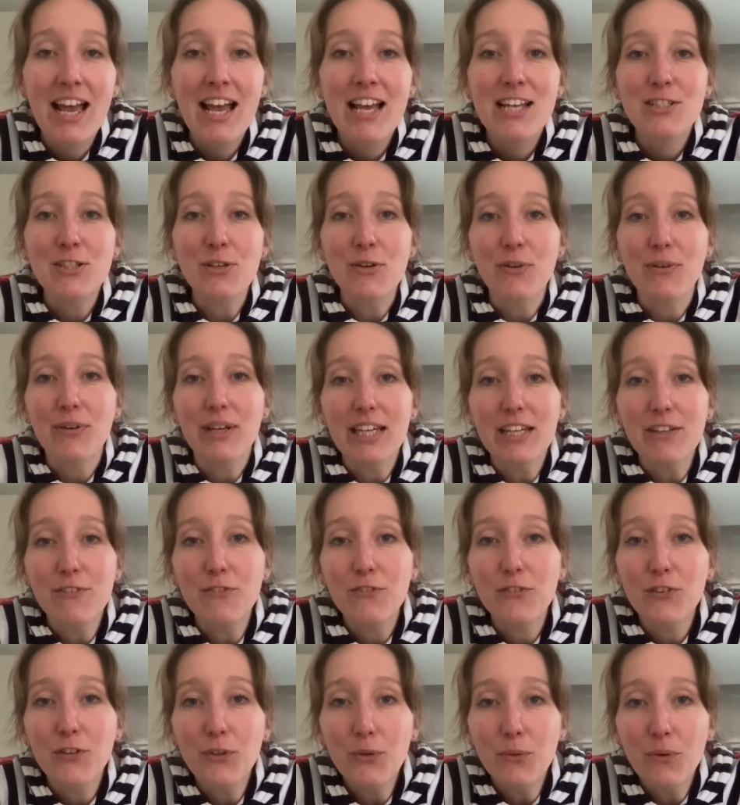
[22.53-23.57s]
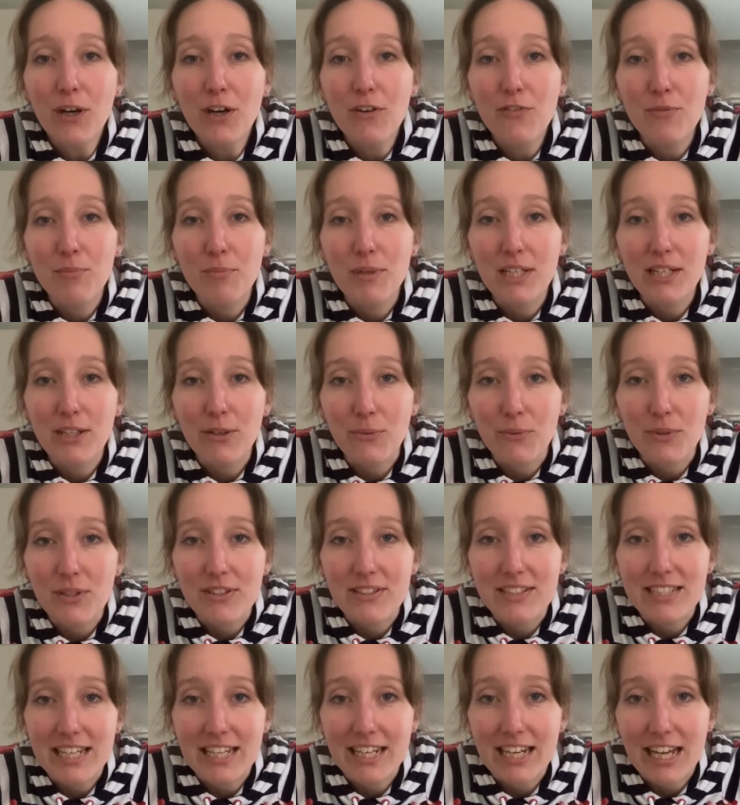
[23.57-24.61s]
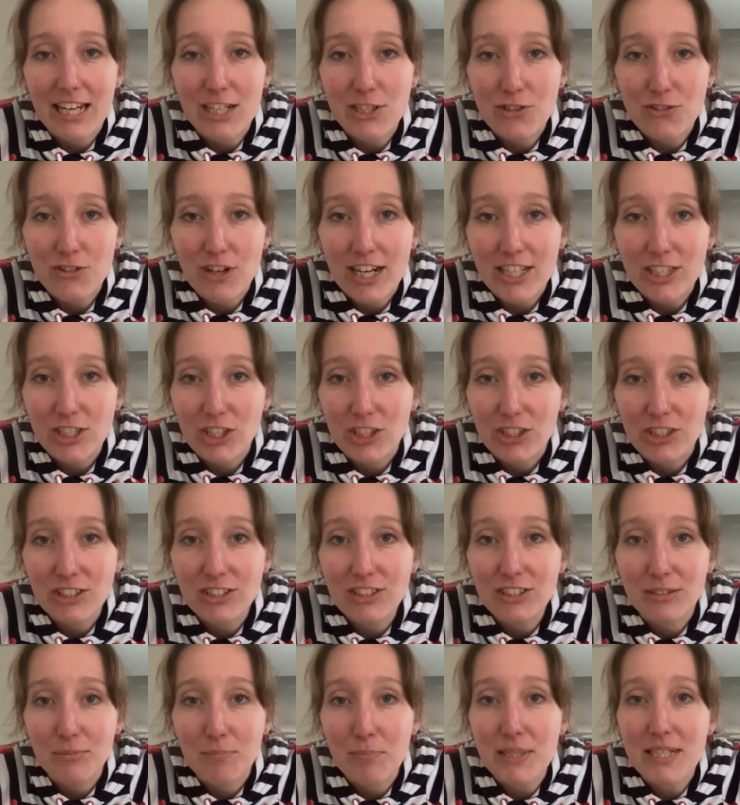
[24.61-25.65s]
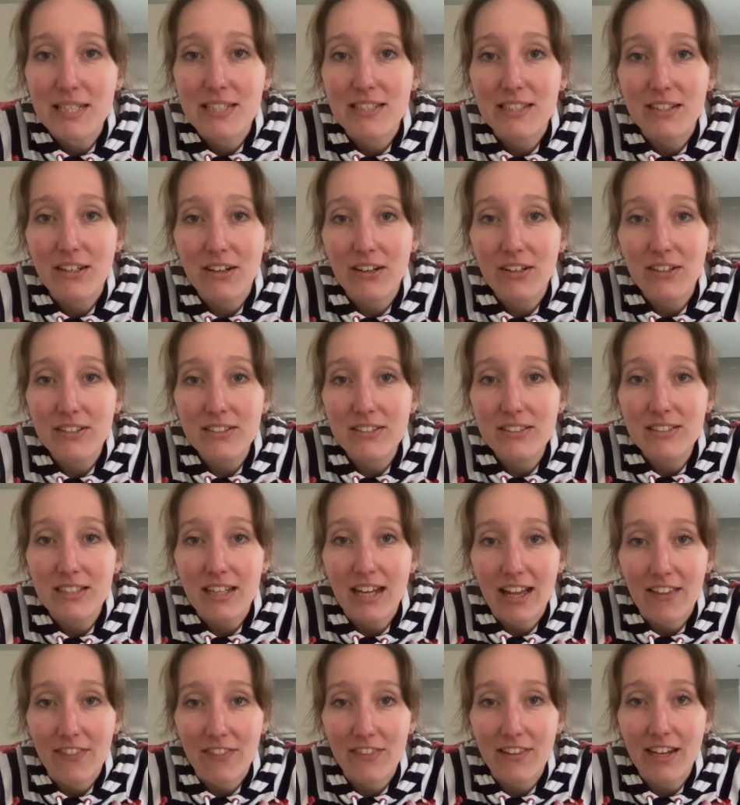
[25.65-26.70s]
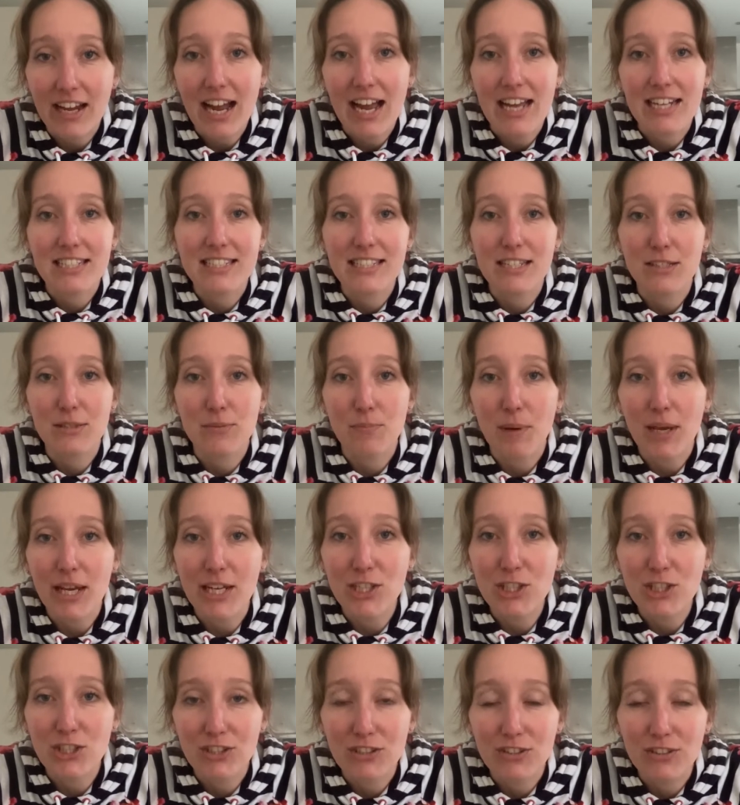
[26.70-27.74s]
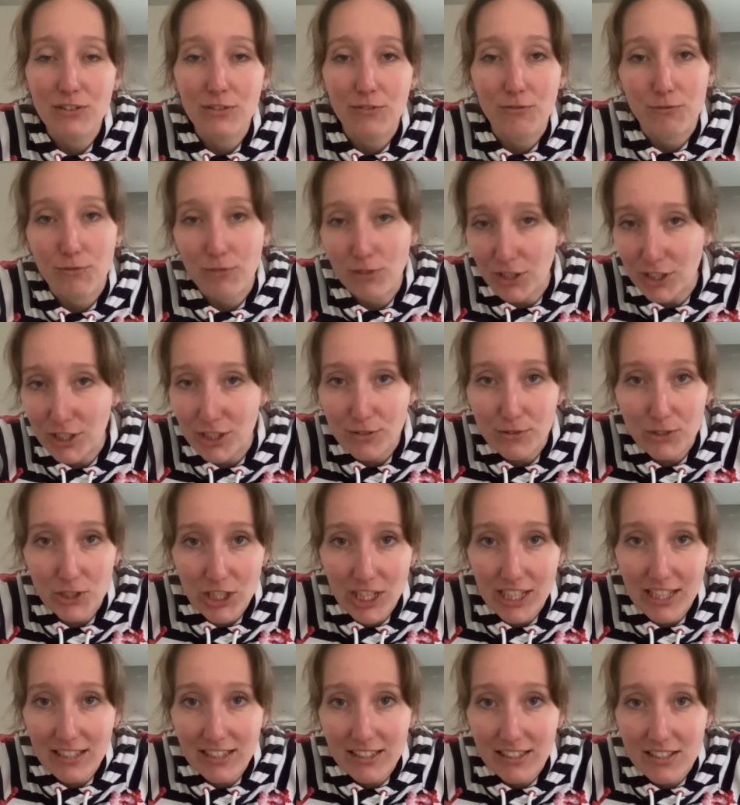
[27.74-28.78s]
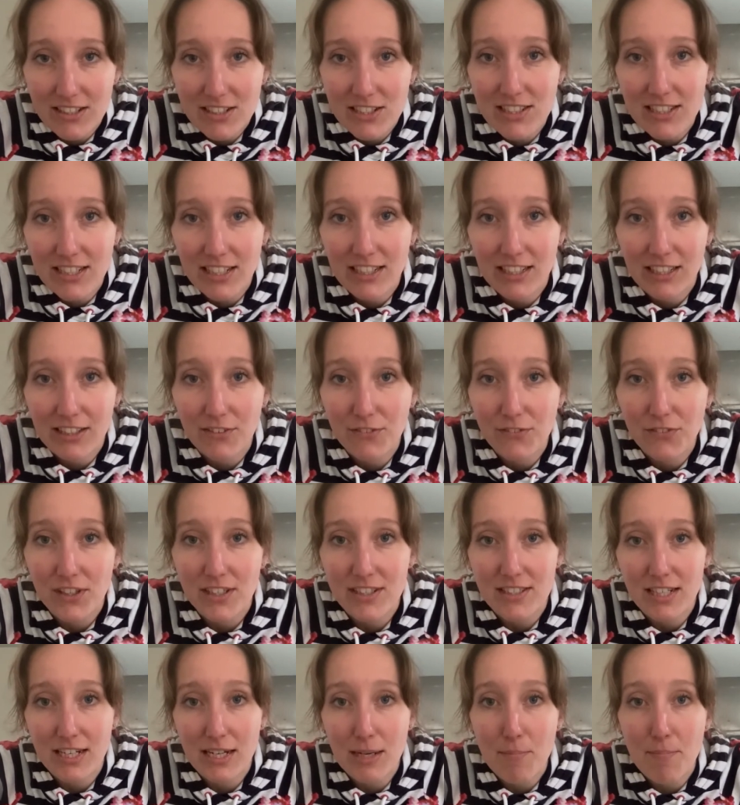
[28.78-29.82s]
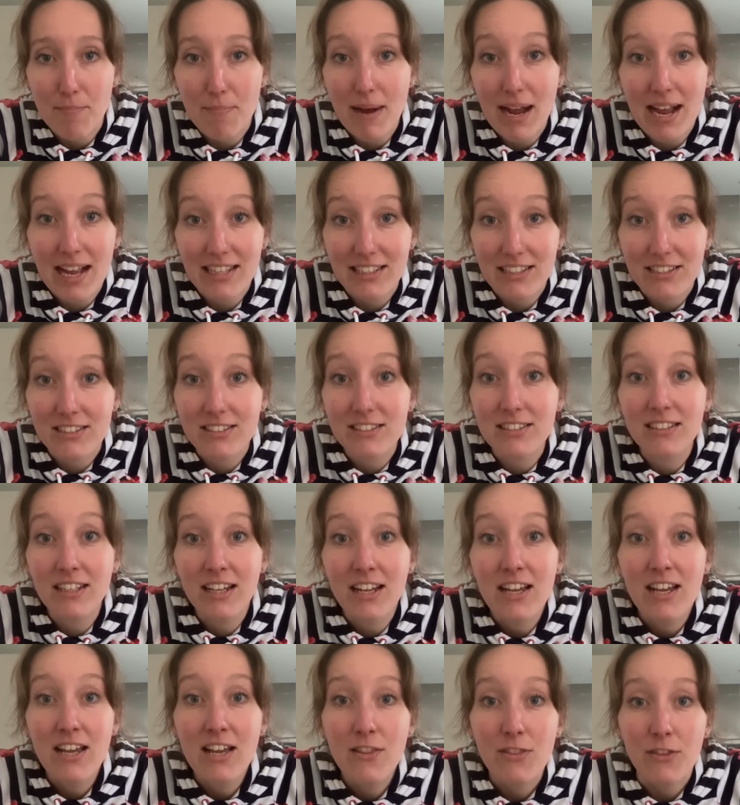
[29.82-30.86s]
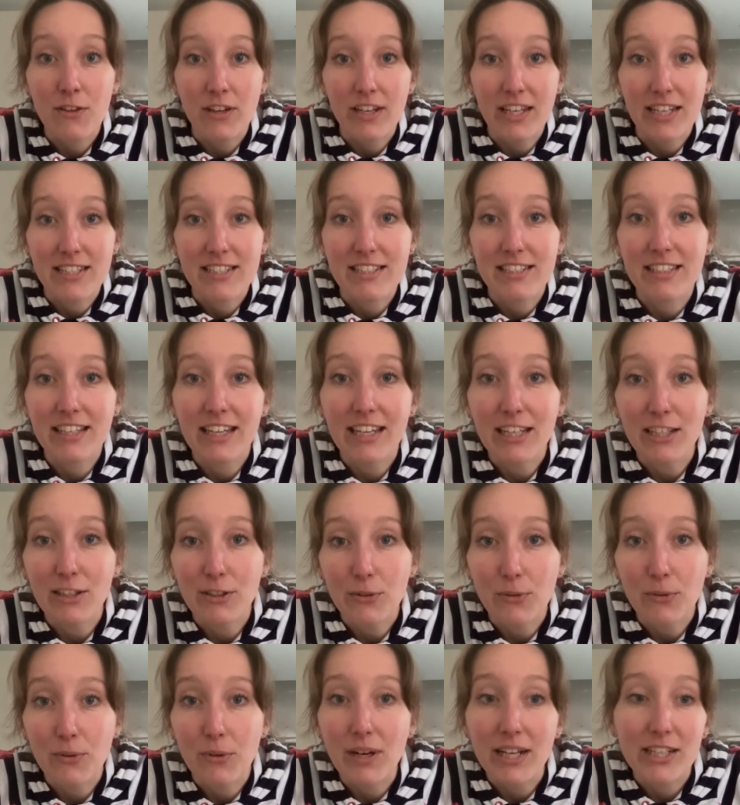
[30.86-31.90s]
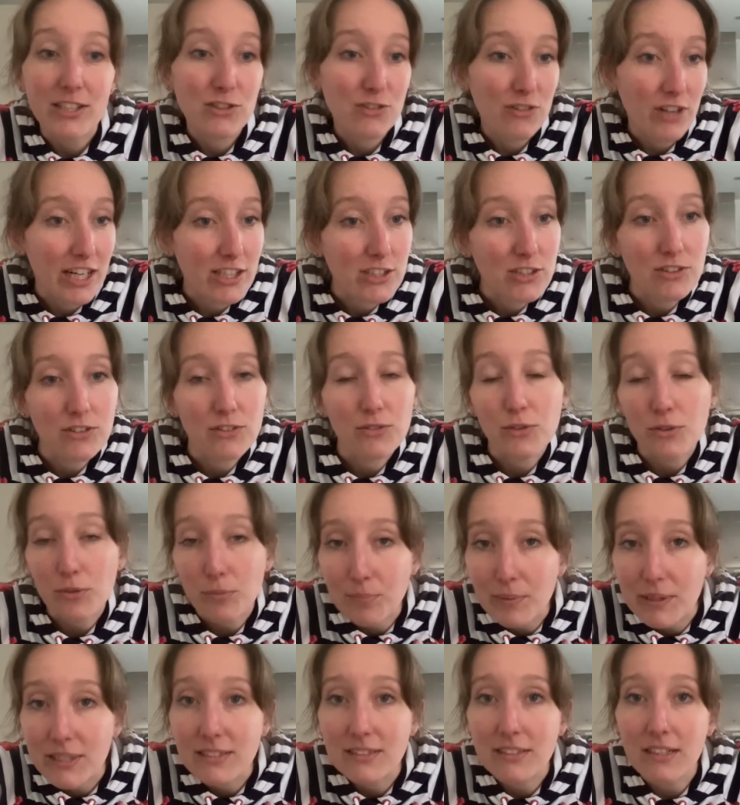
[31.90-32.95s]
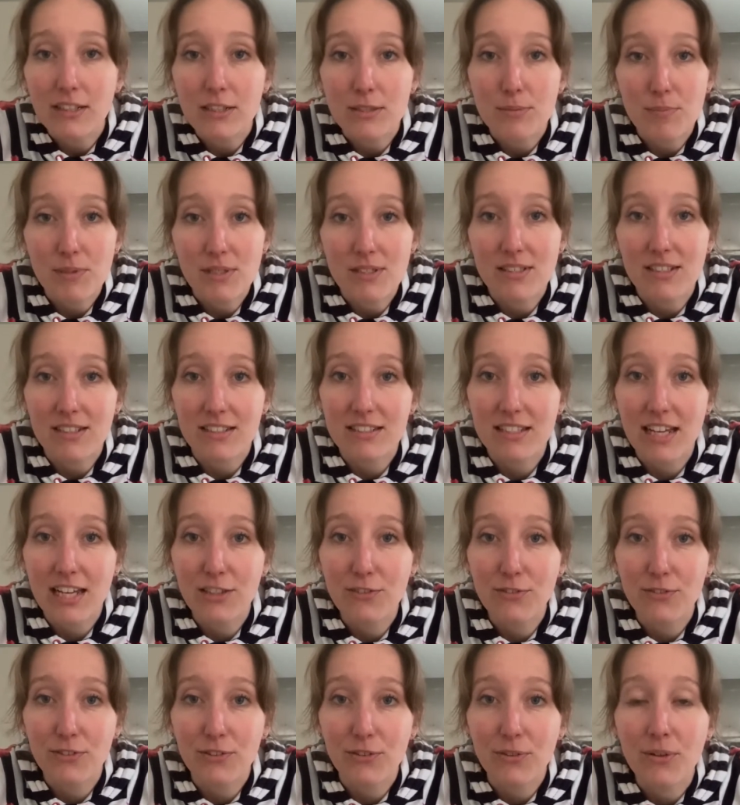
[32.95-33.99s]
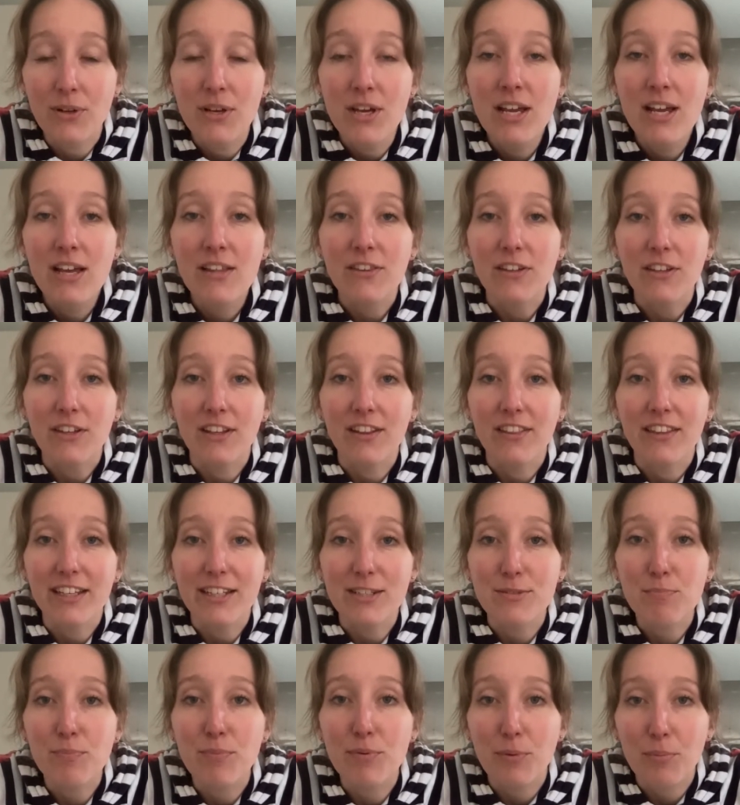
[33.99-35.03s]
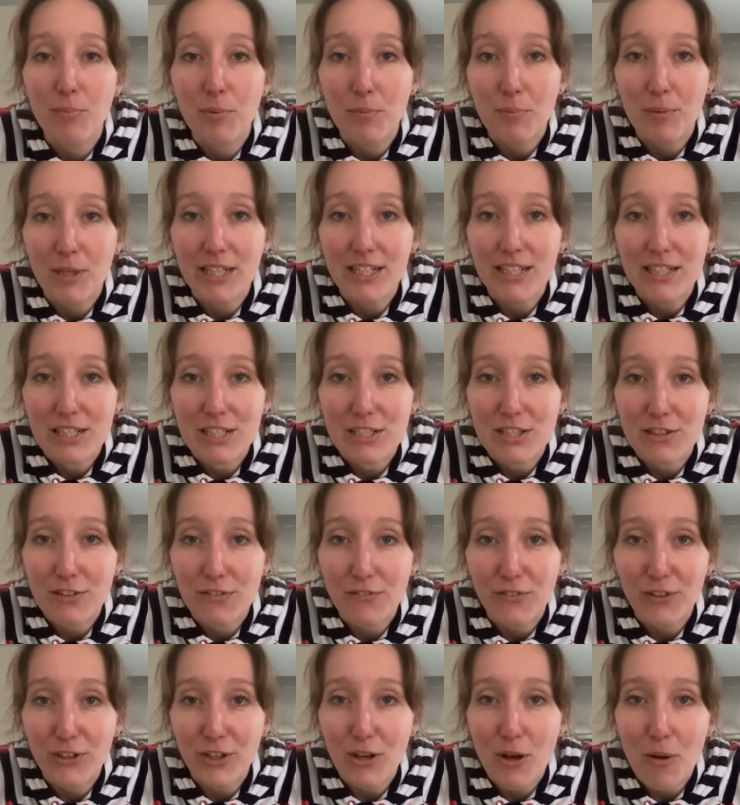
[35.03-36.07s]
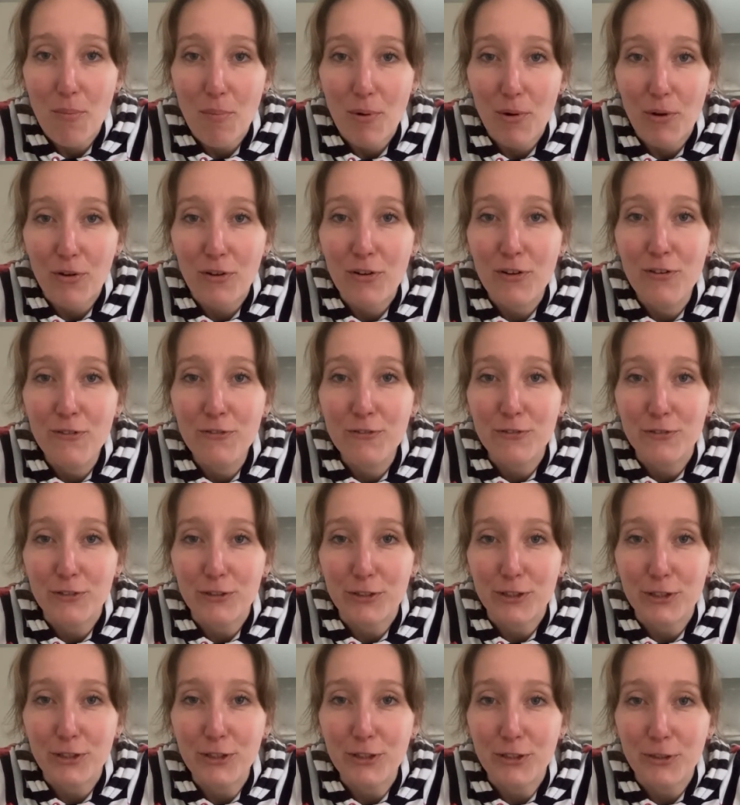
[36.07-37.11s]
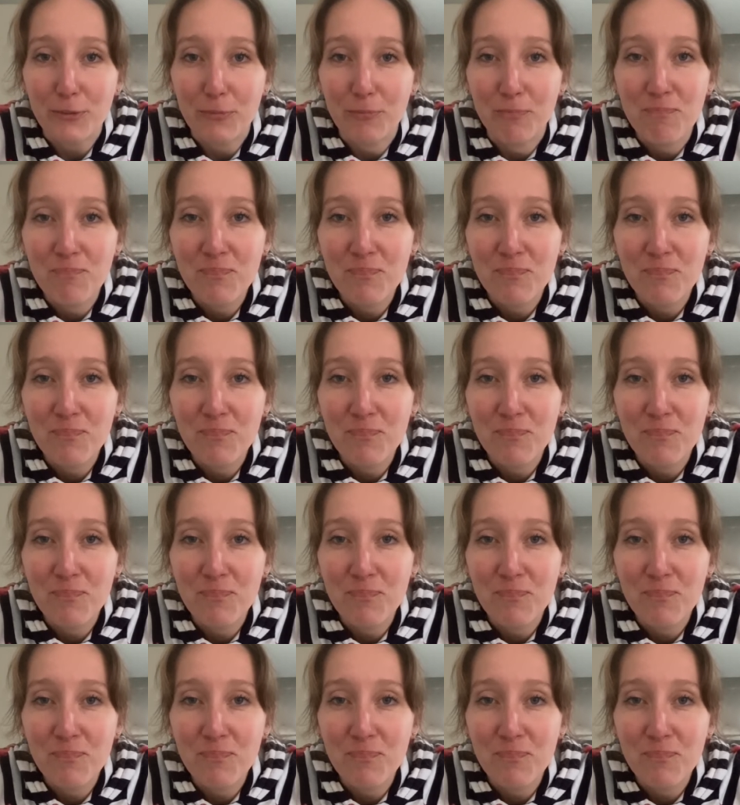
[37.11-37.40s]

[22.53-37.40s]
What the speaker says: So if you are familiar with DNA extractions and PCRs and that anticipation of running your gel and seeing if there's any bands that indicate your extraction or your PCR has been successful, then this probably is the video blog for you.